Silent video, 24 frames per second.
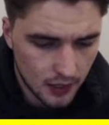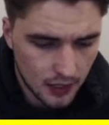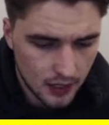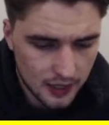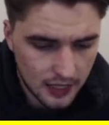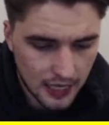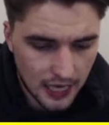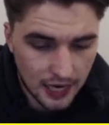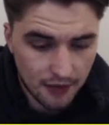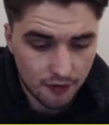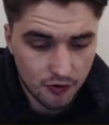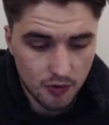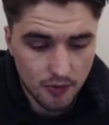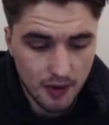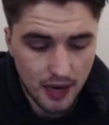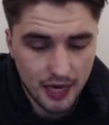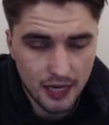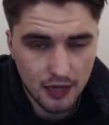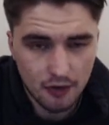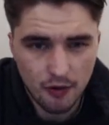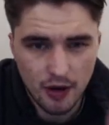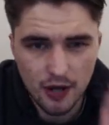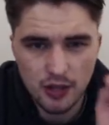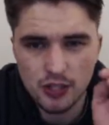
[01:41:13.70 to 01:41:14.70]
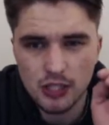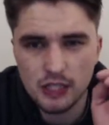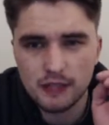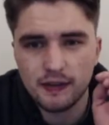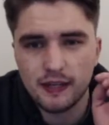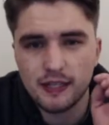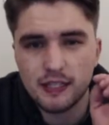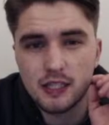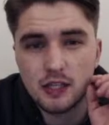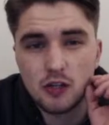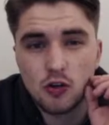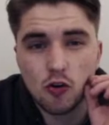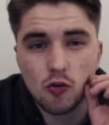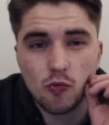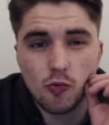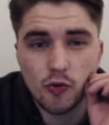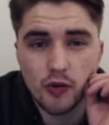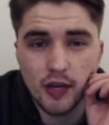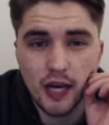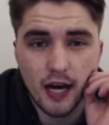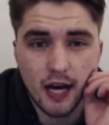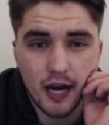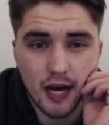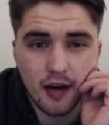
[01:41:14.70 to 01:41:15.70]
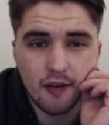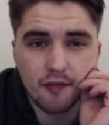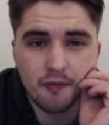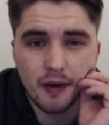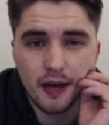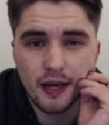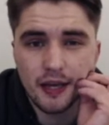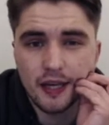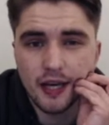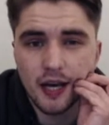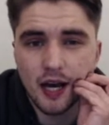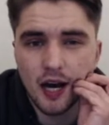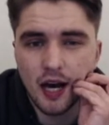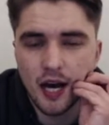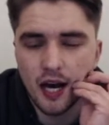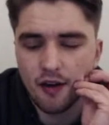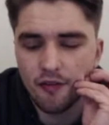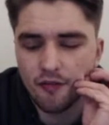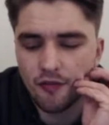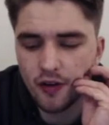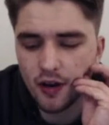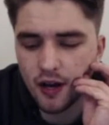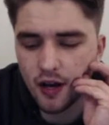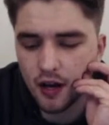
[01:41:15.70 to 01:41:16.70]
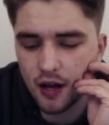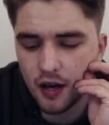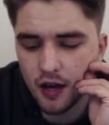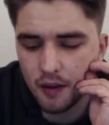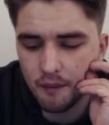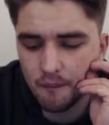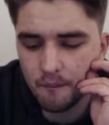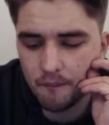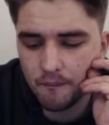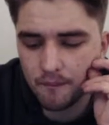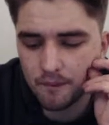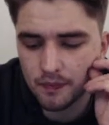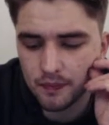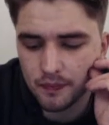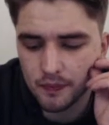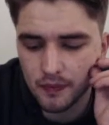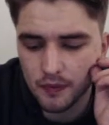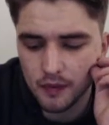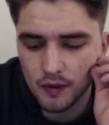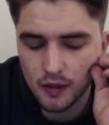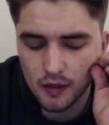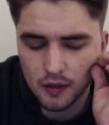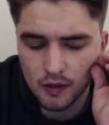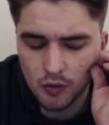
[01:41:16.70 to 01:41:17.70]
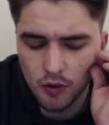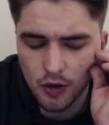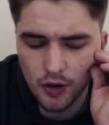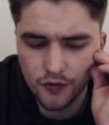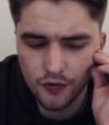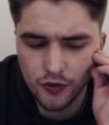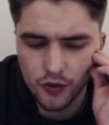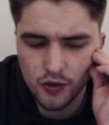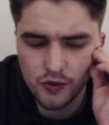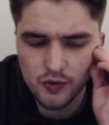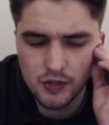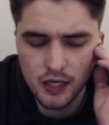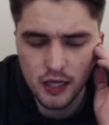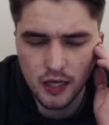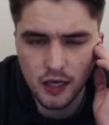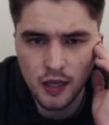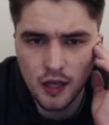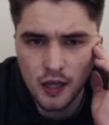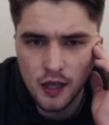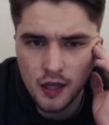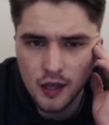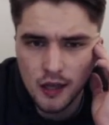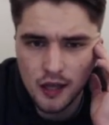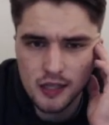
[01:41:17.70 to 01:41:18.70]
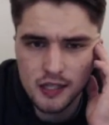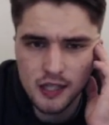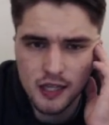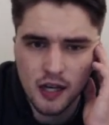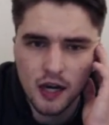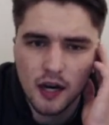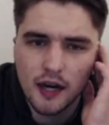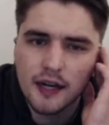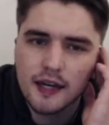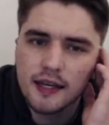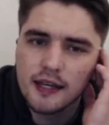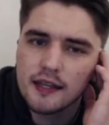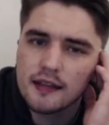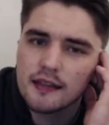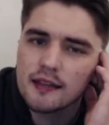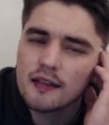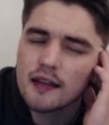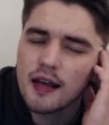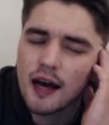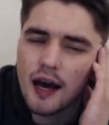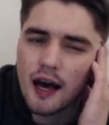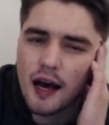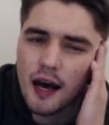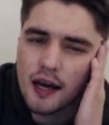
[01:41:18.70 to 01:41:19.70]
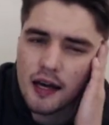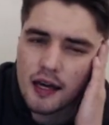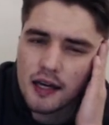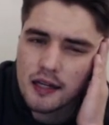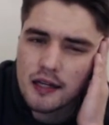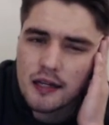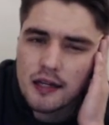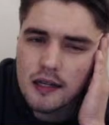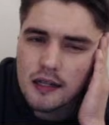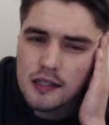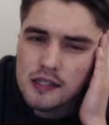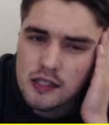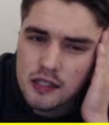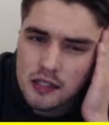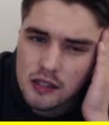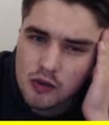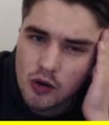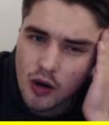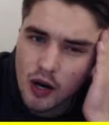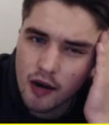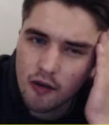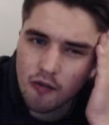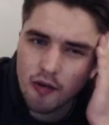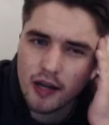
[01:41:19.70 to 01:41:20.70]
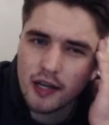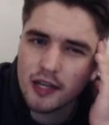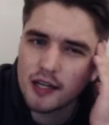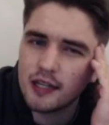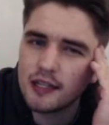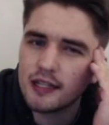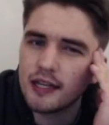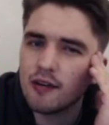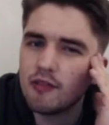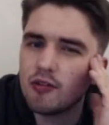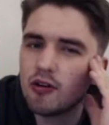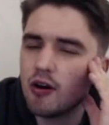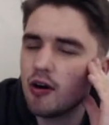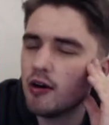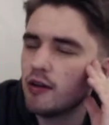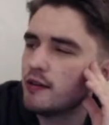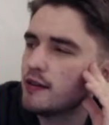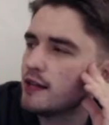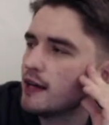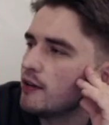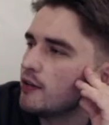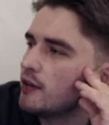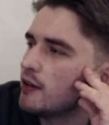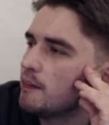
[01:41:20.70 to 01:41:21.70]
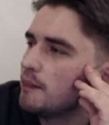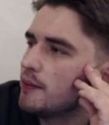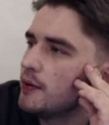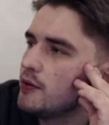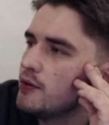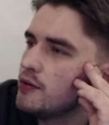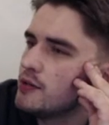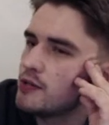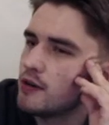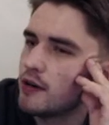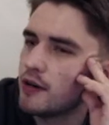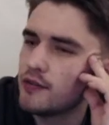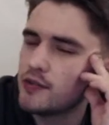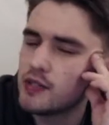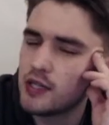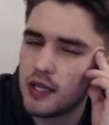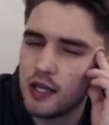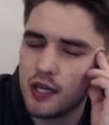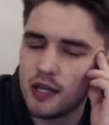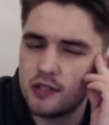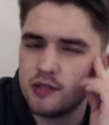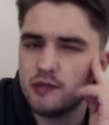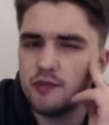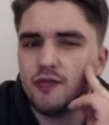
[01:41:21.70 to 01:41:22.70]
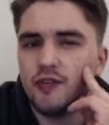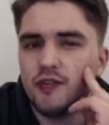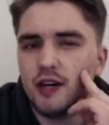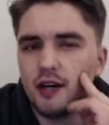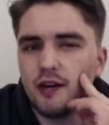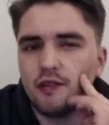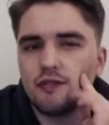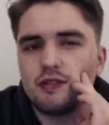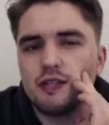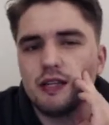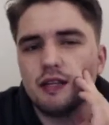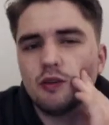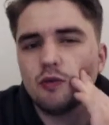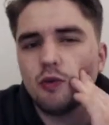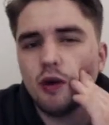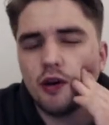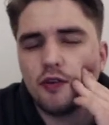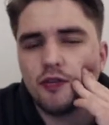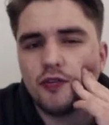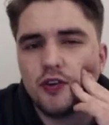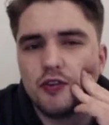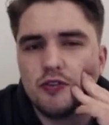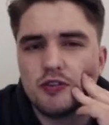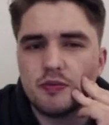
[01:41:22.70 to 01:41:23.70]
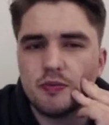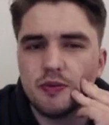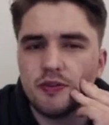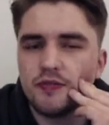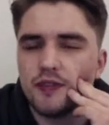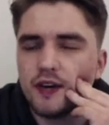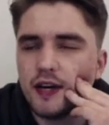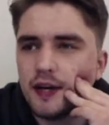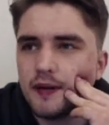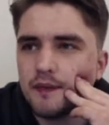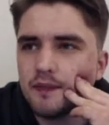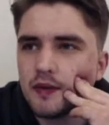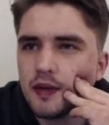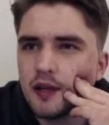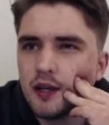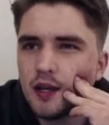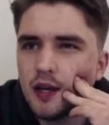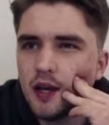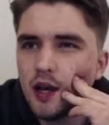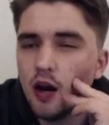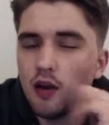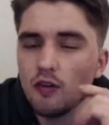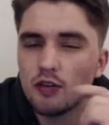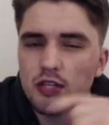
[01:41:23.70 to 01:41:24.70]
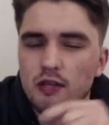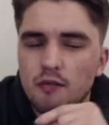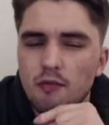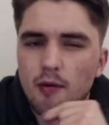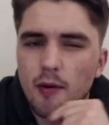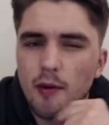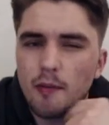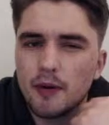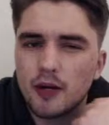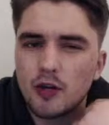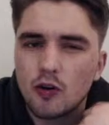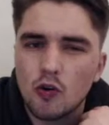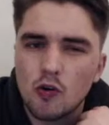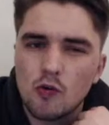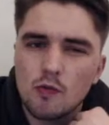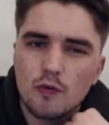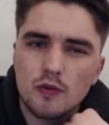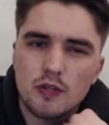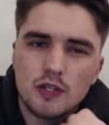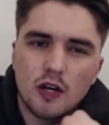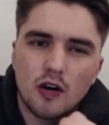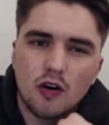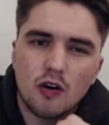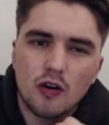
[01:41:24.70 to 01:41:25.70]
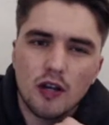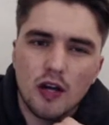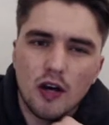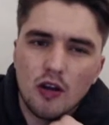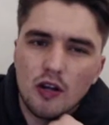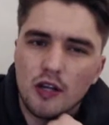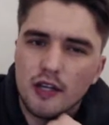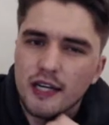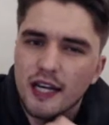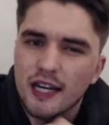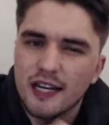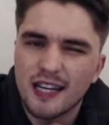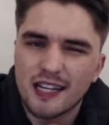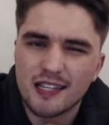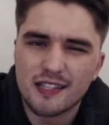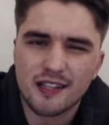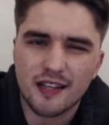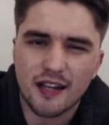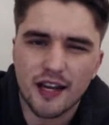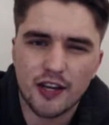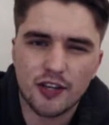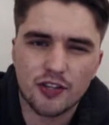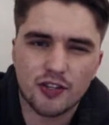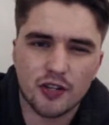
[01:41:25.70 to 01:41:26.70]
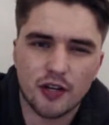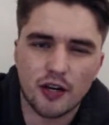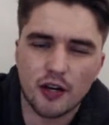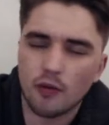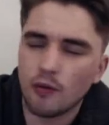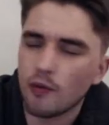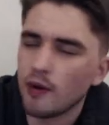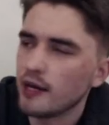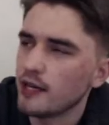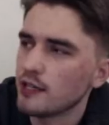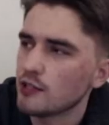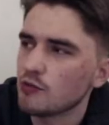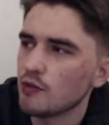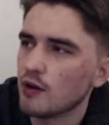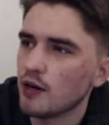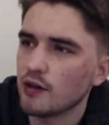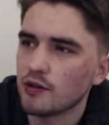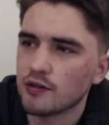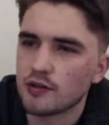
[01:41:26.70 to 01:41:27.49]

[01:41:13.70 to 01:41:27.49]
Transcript: Dan, have you met any Rangers fans in Cornwall? Yeah, I have, mate. Yeah, I have. Quite a few I've seen. There's a guy that is quite a regular down the boozer. I've seen. Actually, in fact, I've seen quite a few. To be fair, obviously, remember Cornwall's a holiday destination in a way as well.